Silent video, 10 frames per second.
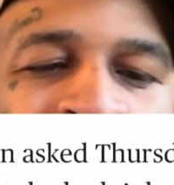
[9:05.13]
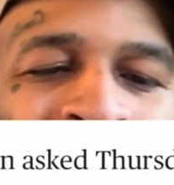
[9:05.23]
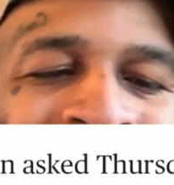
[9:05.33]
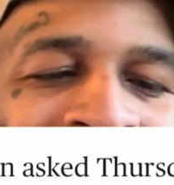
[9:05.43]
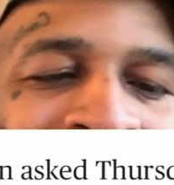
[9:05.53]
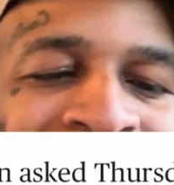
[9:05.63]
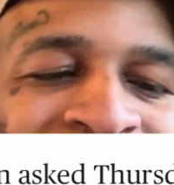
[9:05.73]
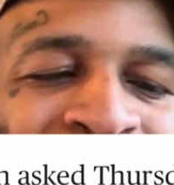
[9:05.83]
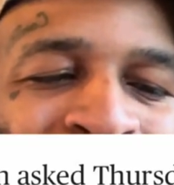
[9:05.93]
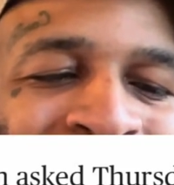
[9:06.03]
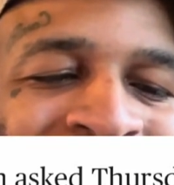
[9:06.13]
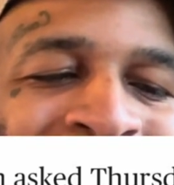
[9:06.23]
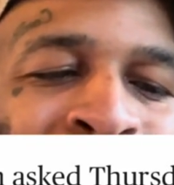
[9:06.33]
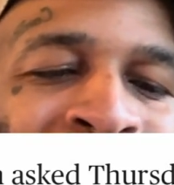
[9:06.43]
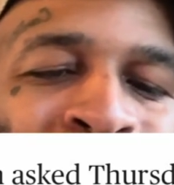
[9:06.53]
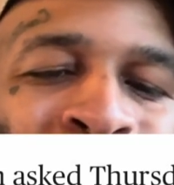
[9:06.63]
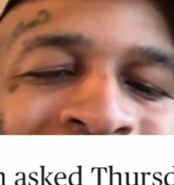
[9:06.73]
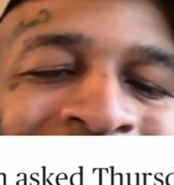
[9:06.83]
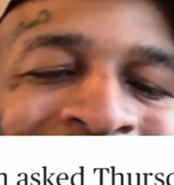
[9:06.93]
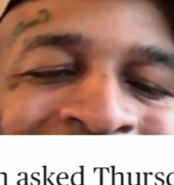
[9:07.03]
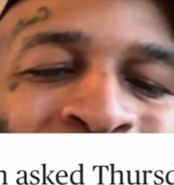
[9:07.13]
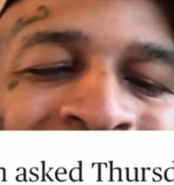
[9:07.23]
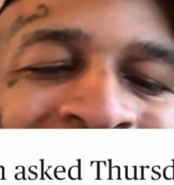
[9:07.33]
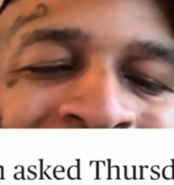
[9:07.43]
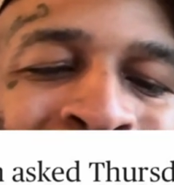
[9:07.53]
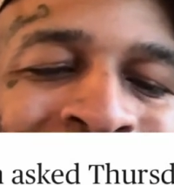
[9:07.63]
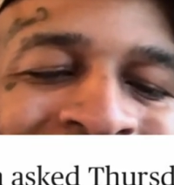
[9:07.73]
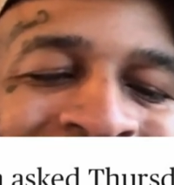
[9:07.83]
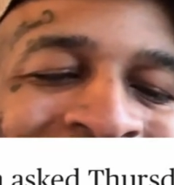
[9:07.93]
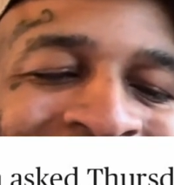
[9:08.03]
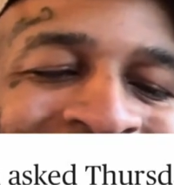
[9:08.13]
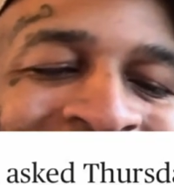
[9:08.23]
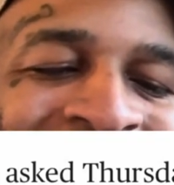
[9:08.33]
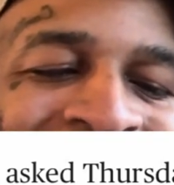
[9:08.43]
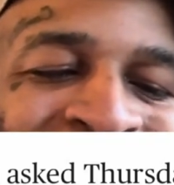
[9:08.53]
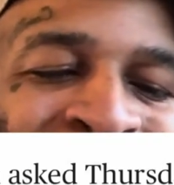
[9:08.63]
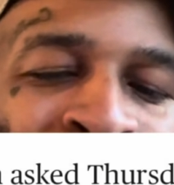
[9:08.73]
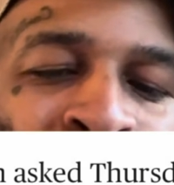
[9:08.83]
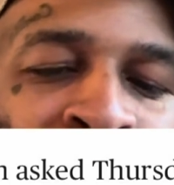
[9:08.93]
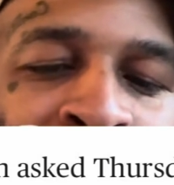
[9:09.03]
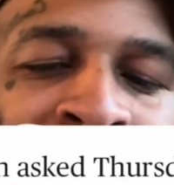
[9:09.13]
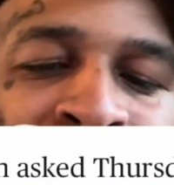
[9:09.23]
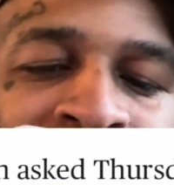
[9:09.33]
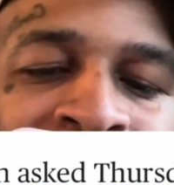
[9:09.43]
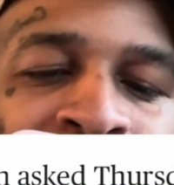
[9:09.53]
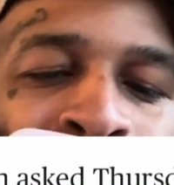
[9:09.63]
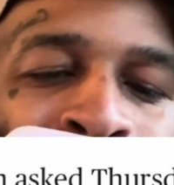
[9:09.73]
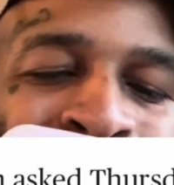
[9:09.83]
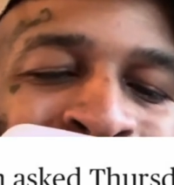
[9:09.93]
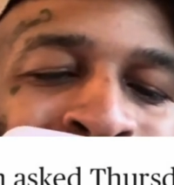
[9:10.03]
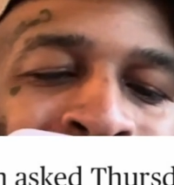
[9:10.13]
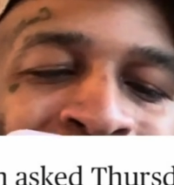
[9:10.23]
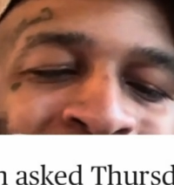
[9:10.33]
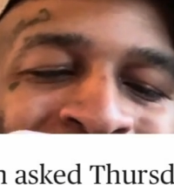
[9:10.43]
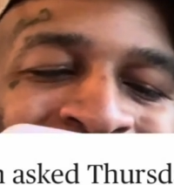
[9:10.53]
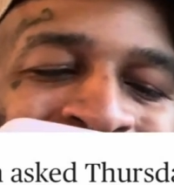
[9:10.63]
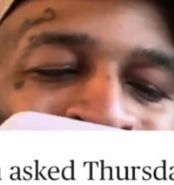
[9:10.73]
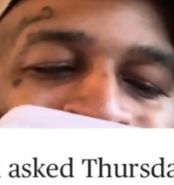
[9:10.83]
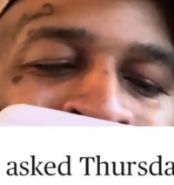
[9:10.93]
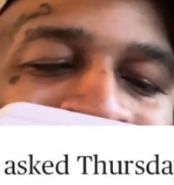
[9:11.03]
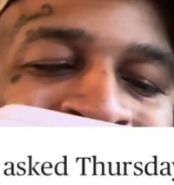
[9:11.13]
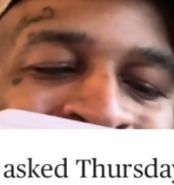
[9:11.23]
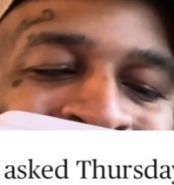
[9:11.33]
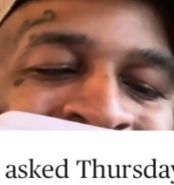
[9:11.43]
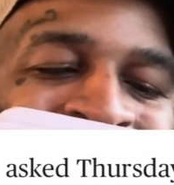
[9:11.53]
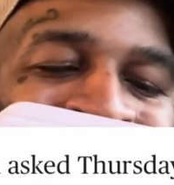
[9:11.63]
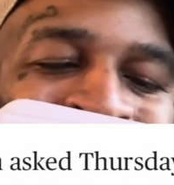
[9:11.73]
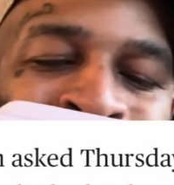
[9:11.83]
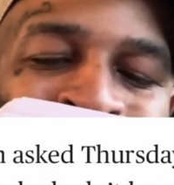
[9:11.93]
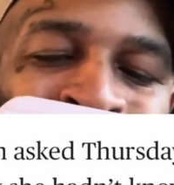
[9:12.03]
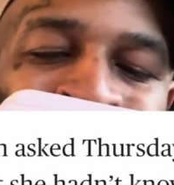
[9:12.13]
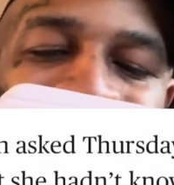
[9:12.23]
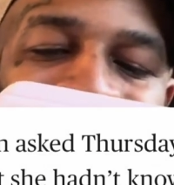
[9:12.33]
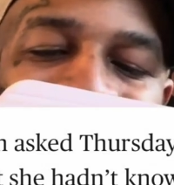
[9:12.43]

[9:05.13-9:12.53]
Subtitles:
When asked Thursday about whether she was upset she had known about the Archer barriers, Kirkpatrick demurred.